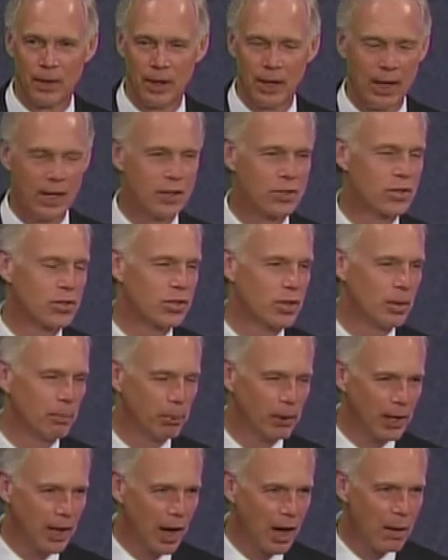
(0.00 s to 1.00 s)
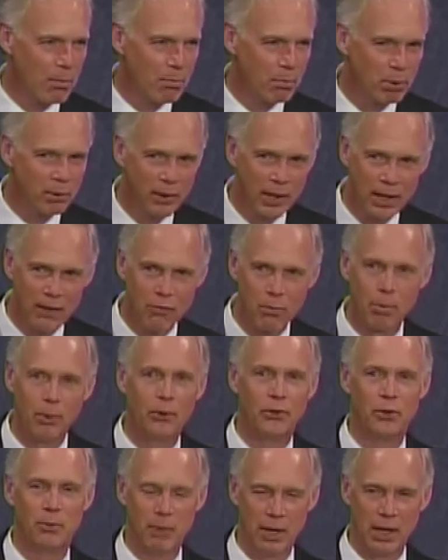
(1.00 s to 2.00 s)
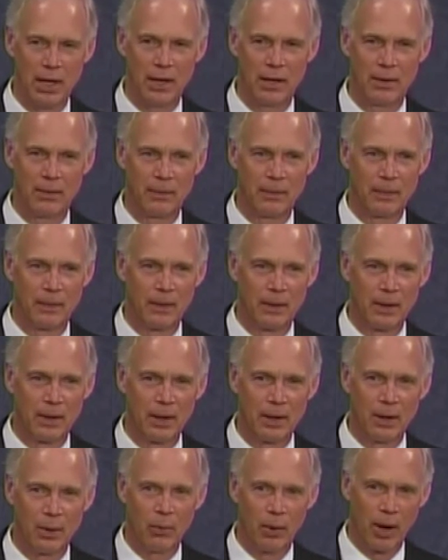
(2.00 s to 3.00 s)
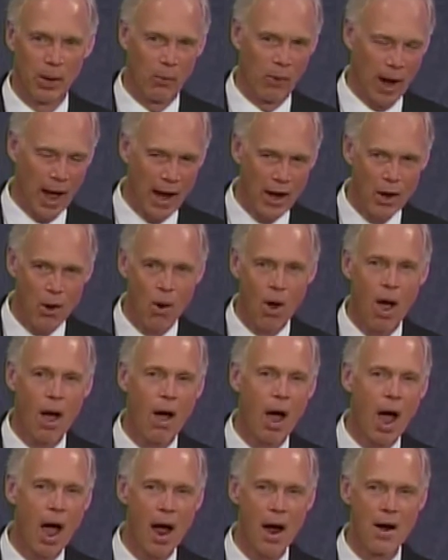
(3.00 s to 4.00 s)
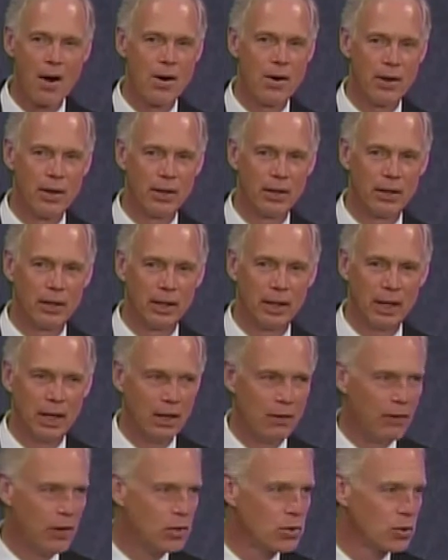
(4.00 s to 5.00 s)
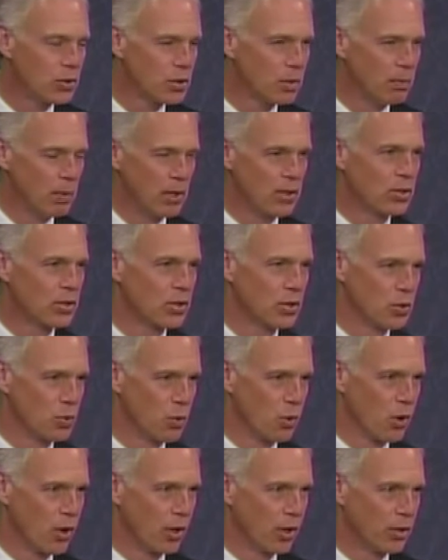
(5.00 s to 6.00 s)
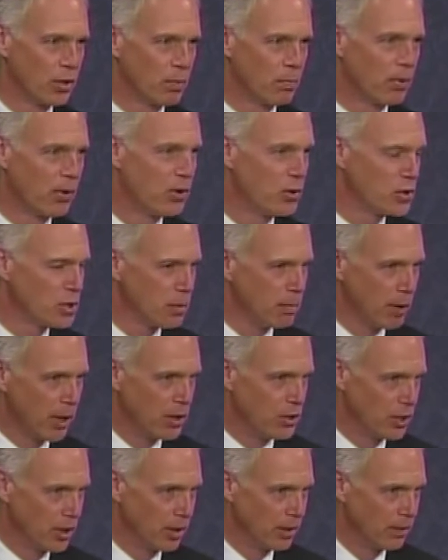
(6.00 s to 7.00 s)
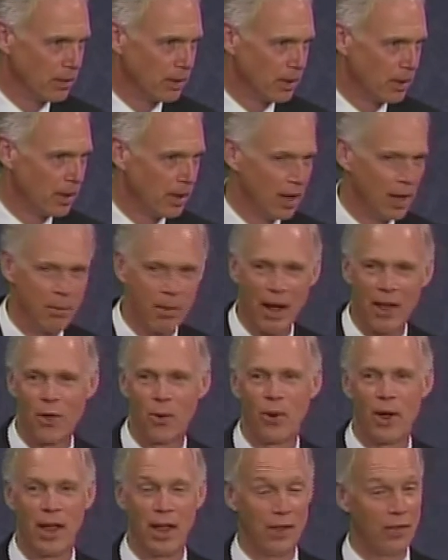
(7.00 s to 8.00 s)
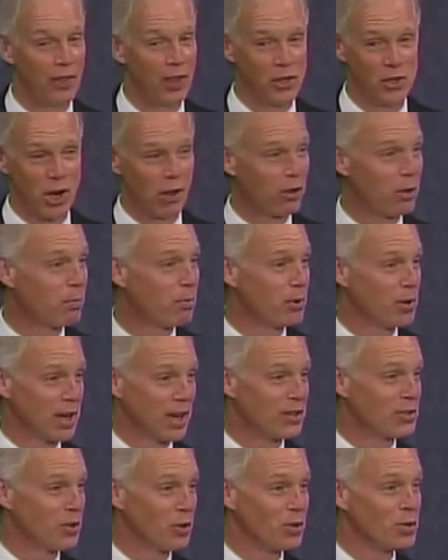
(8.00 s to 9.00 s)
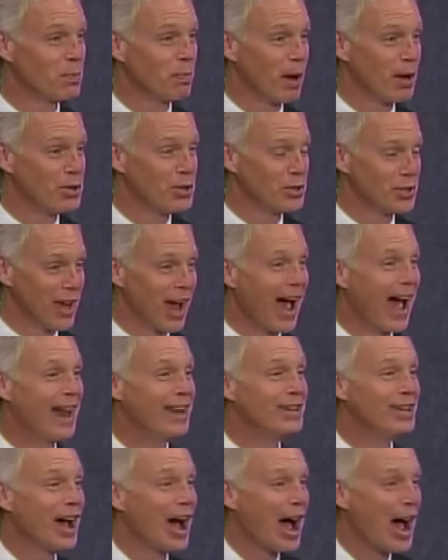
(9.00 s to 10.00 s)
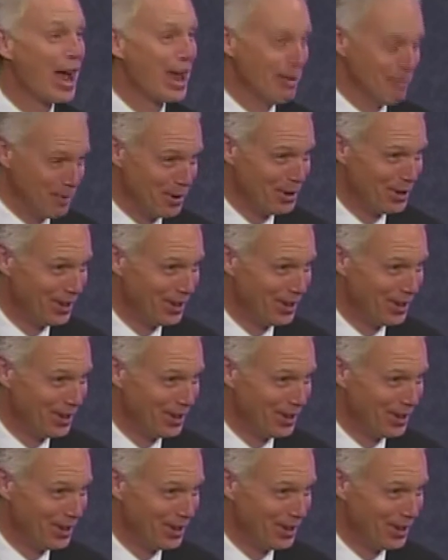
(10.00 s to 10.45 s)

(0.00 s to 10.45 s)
And it's simply unbelievable to me when I know how hard individuals and businesses work to produce a budget. And by the way, they generally present those budgets on time.